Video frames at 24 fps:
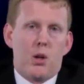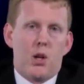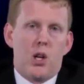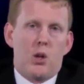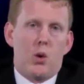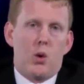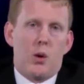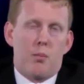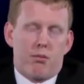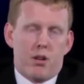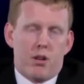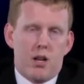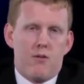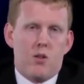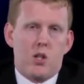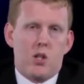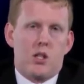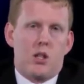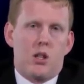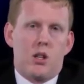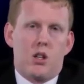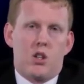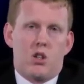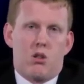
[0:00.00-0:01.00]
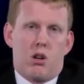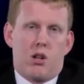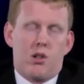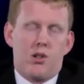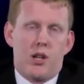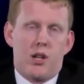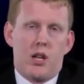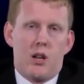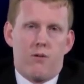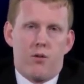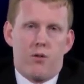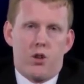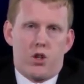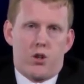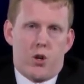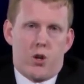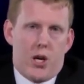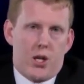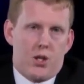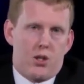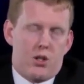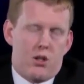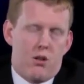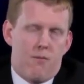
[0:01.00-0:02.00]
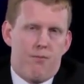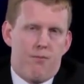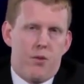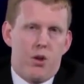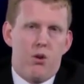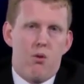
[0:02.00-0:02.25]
who were previously a trustee of the trust